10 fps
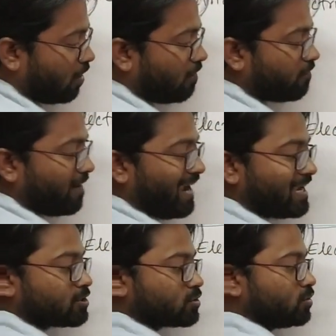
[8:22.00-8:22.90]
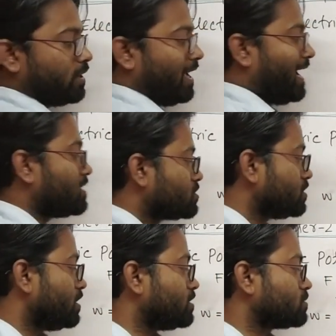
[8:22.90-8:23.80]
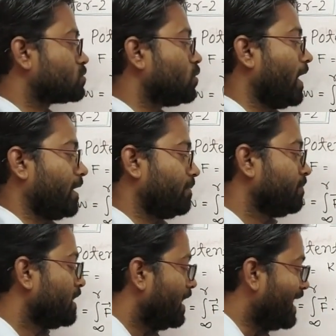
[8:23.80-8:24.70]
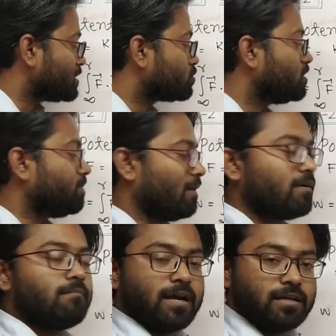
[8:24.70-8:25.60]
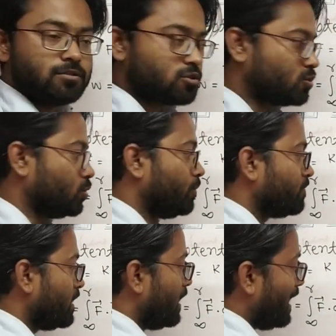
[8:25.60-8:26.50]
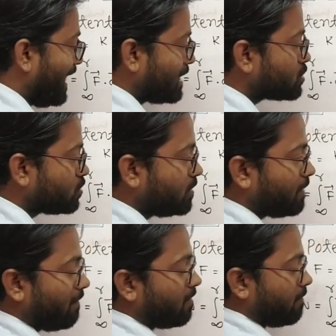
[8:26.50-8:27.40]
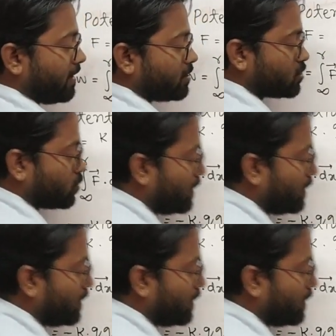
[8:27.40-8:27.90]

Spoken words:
of x to x square, x to the power minus 2. X to the power minus